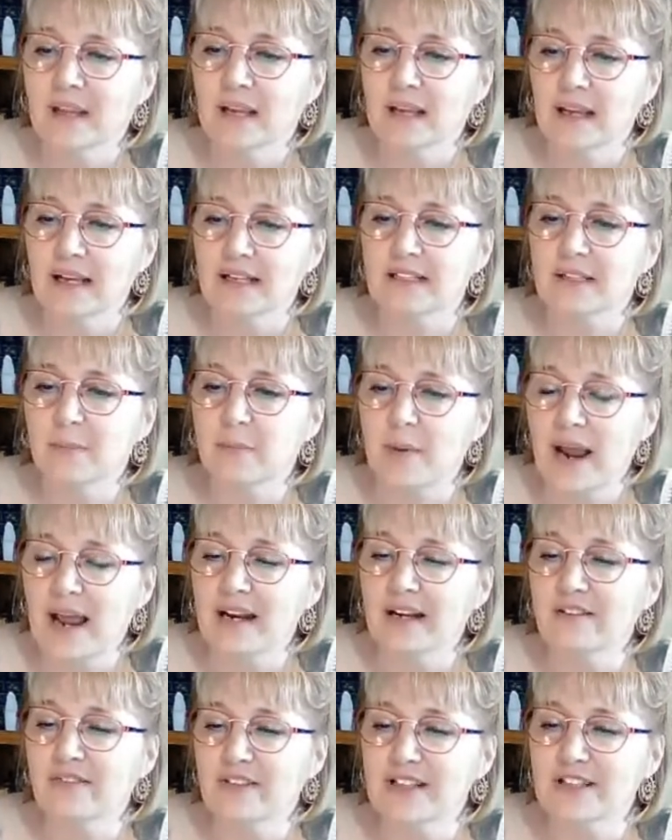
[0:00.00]
It's a brand
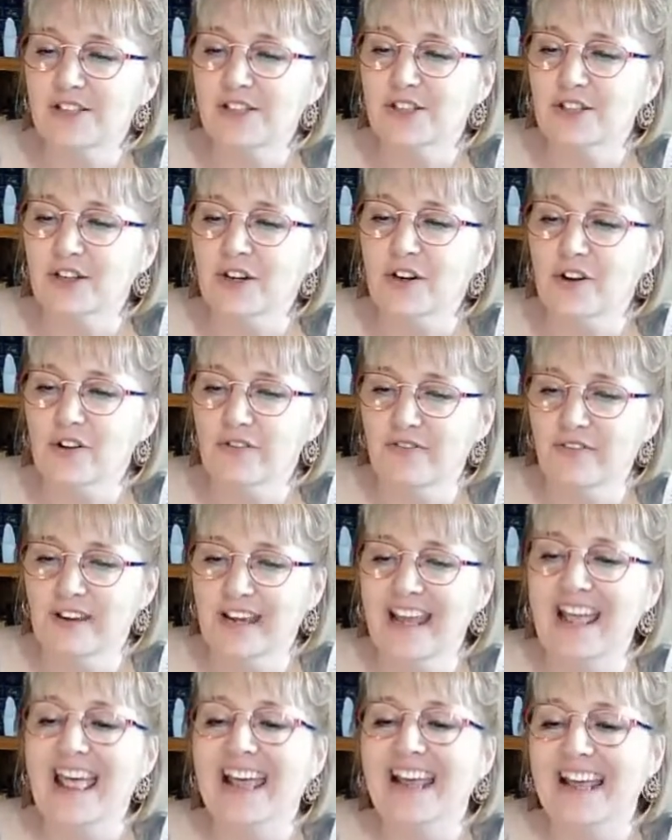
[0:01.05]
of instant coffee
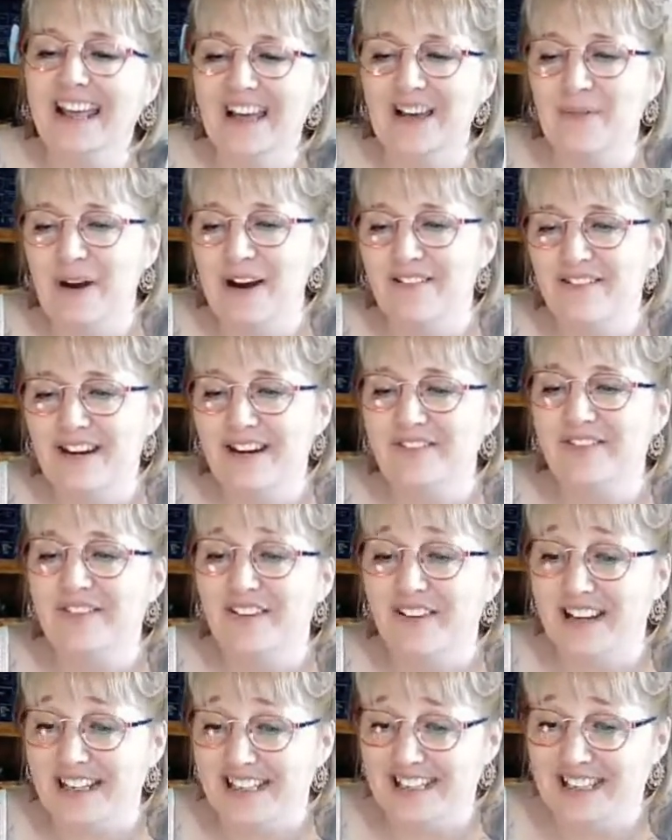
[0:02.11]
where Eva
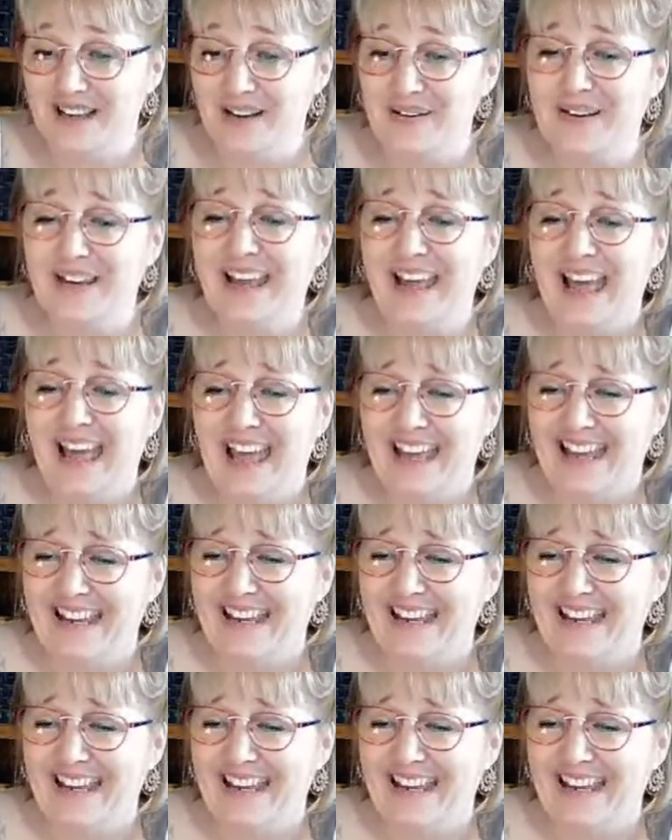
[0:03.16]
is. Okay.